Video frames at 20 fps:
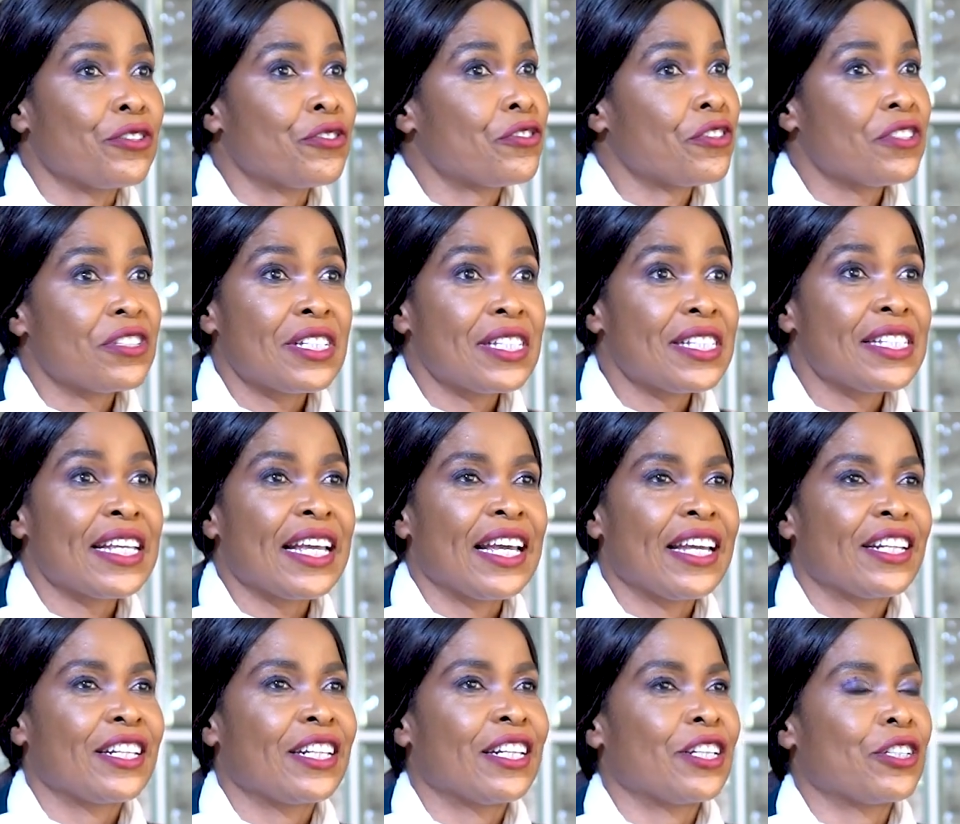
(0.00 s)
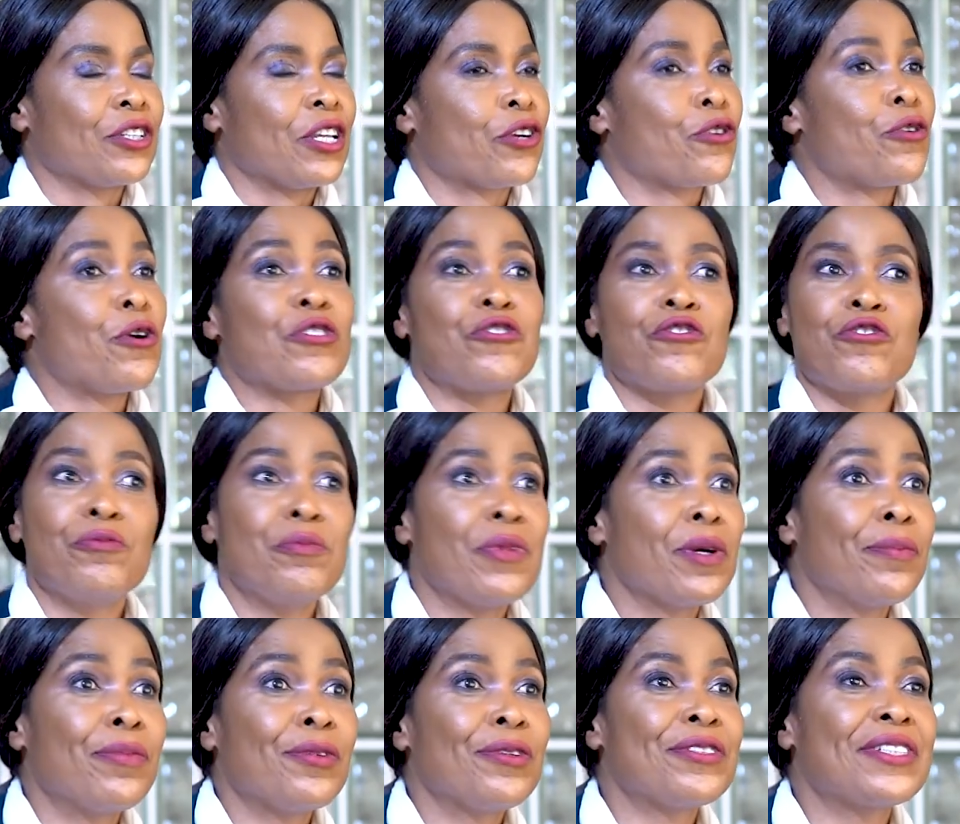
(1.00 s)
resources and
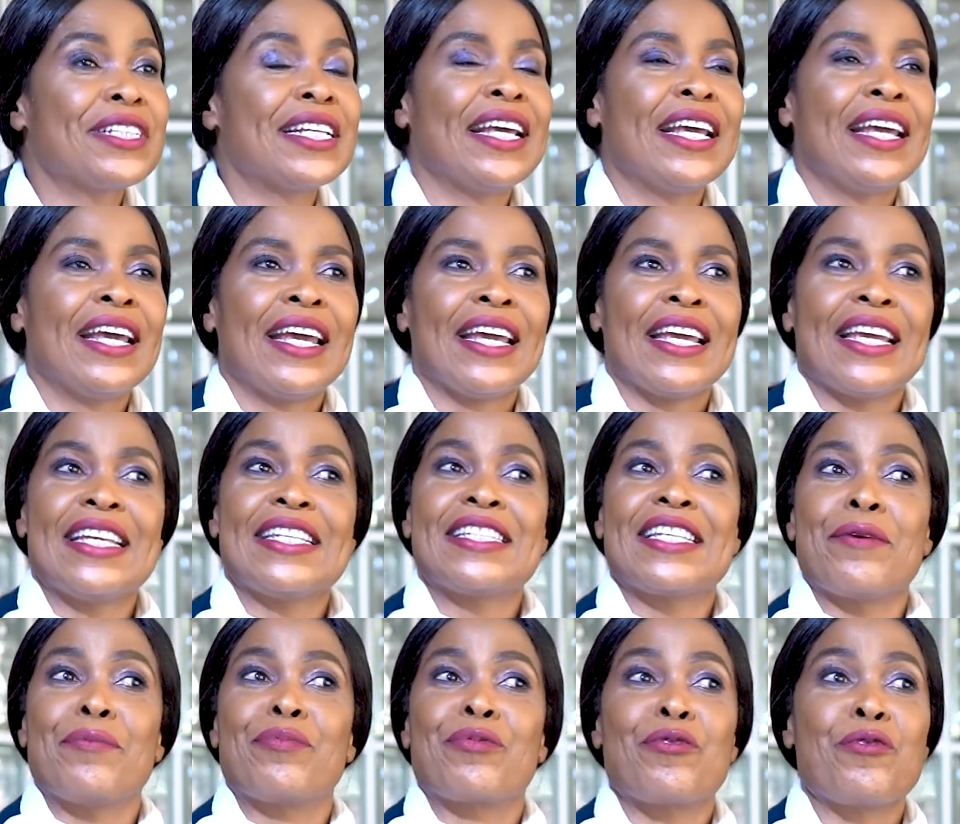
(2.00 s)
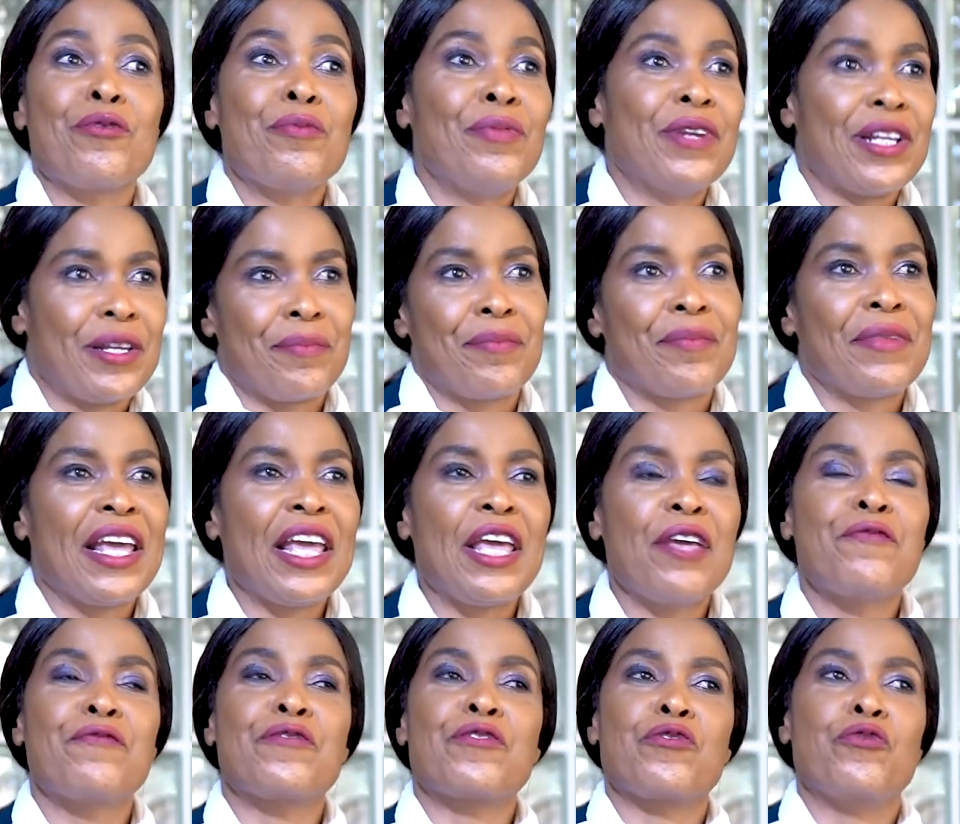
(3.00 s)
consumables is a problem
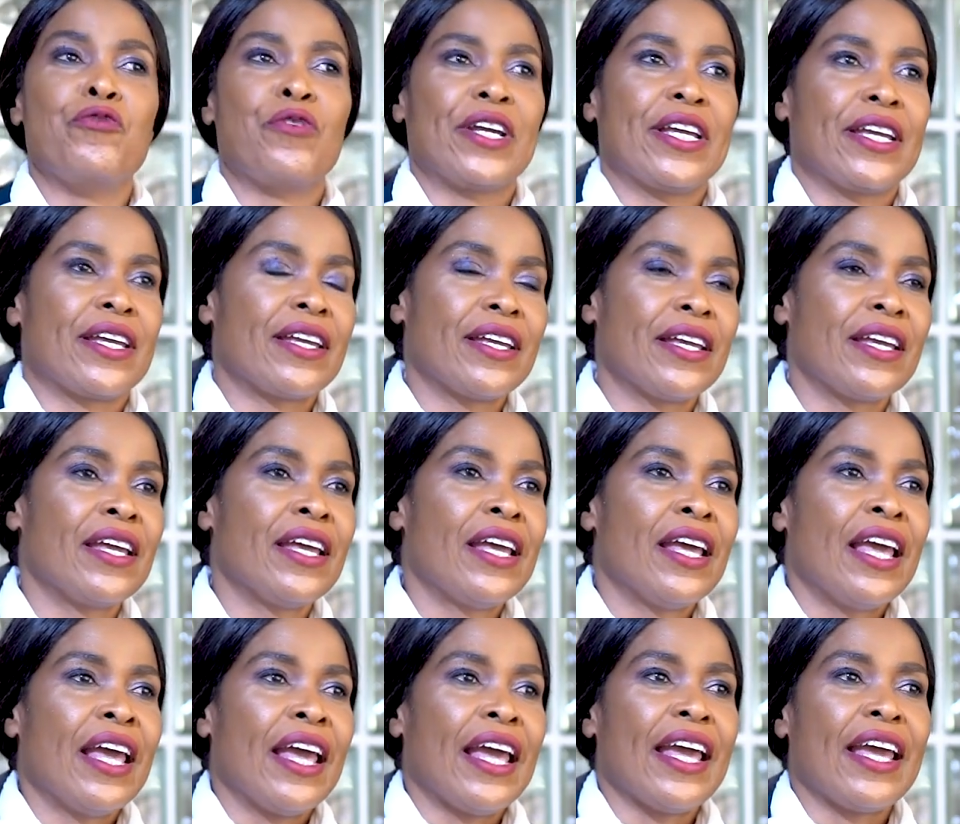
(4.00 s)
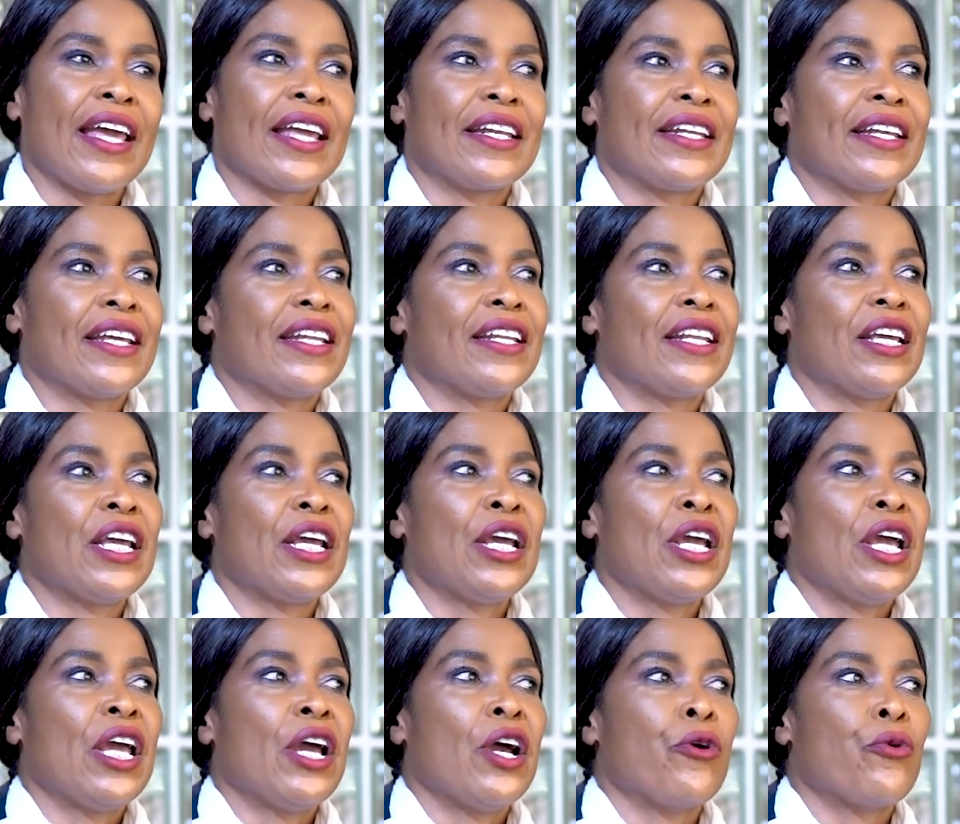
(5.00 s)
everywhere. And then
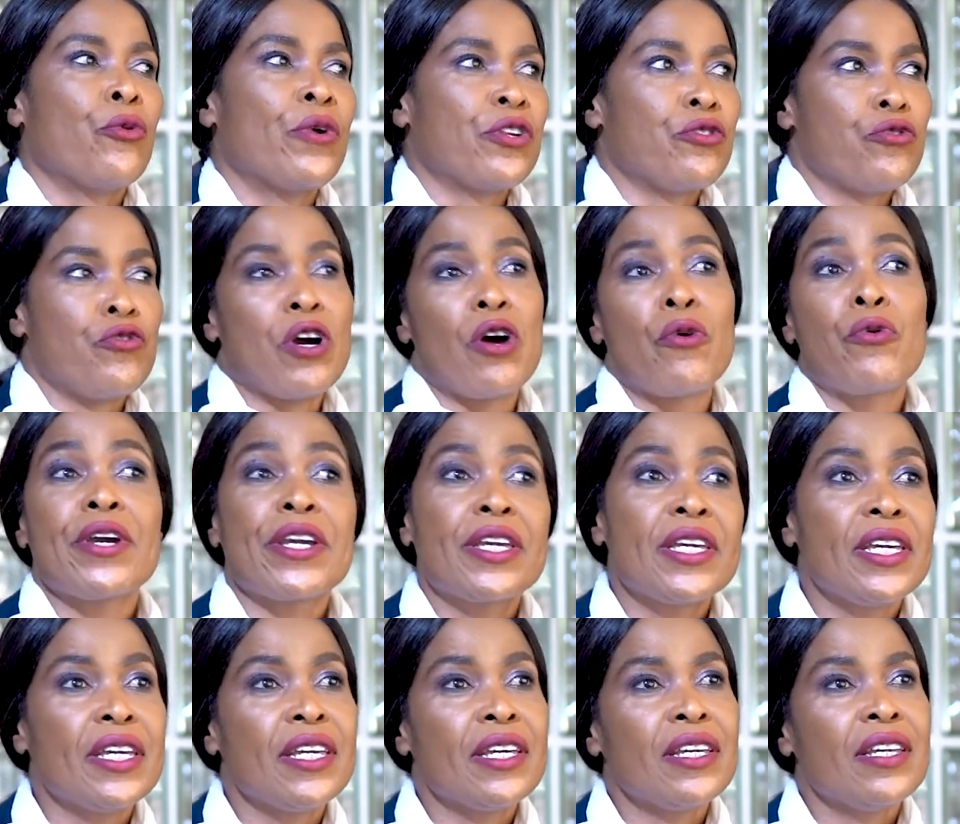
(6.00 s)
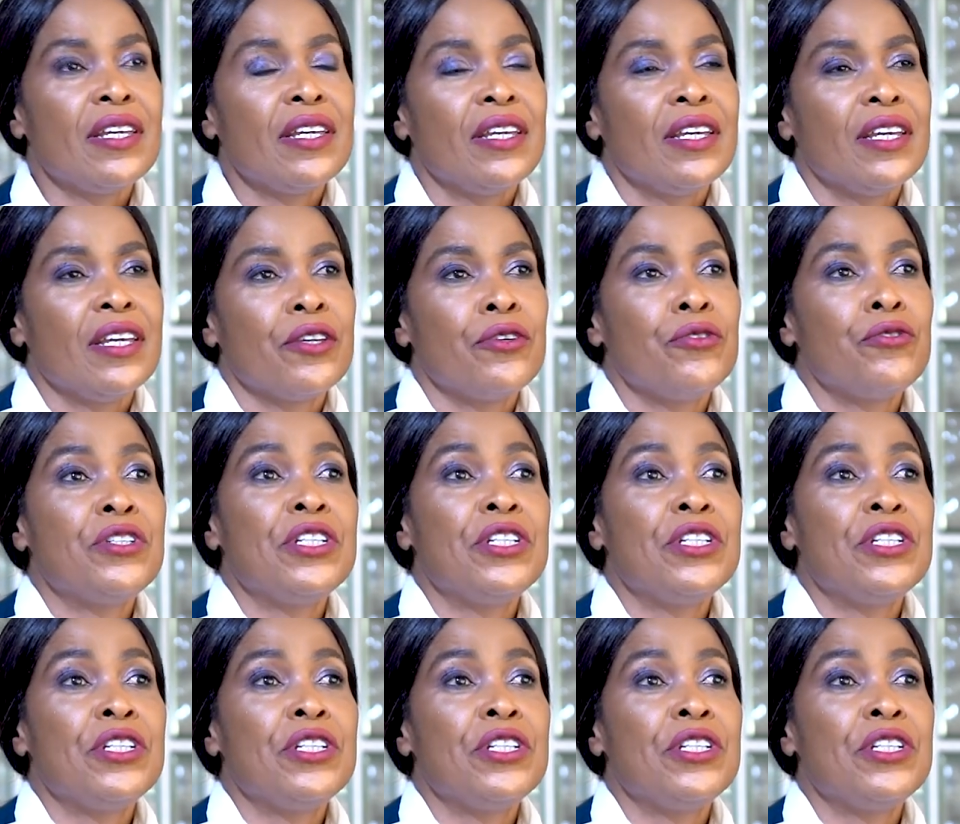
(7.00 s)
when you are working, you